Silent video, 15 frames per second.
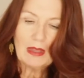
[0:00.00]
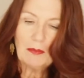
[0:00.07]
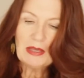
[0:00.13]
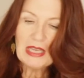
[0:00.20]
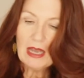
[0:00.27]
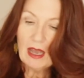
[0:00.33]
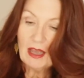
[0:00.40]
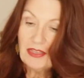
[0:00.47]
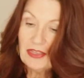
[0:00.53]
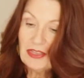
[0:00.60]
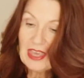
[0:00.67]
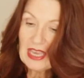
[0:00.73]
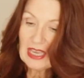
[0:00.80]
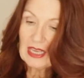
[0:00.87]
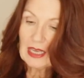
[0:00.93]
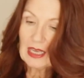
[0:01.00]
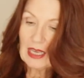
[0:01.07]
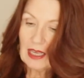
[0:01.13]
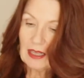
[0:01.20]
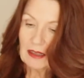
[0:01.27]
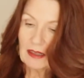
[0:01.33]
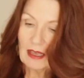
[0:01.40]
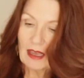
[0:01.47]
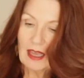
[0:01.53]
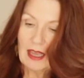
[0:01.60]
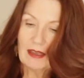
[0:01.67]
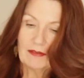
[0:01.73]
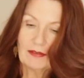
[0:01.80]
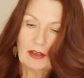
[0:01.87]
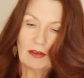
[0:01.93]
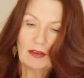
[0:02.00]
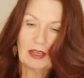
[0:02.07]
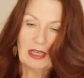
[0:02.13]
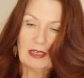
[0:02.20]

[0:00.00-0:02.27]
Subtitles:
Yeah, I think that I have got